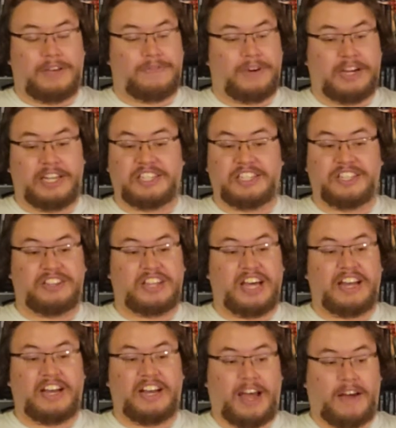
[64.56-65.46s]
if I did
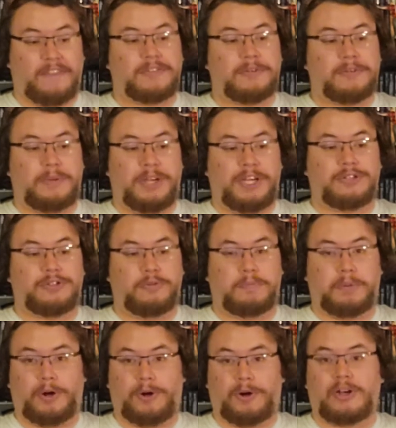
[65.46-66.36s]
that, it'd have to be a
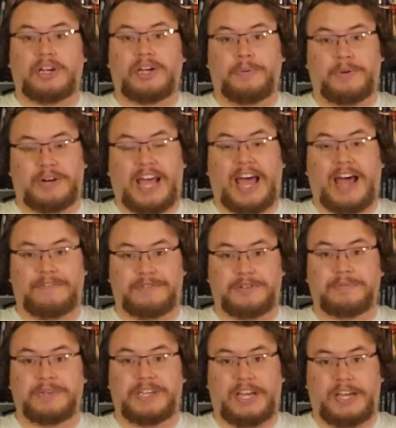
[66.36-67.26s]
two-parter. It would have
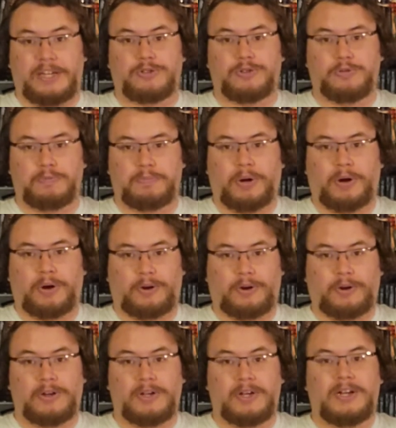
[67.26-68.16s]
to be a
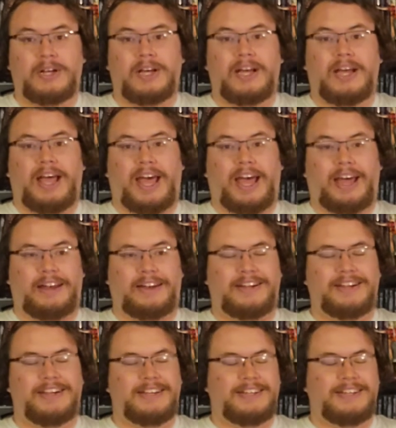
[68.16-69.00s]
two-parter, and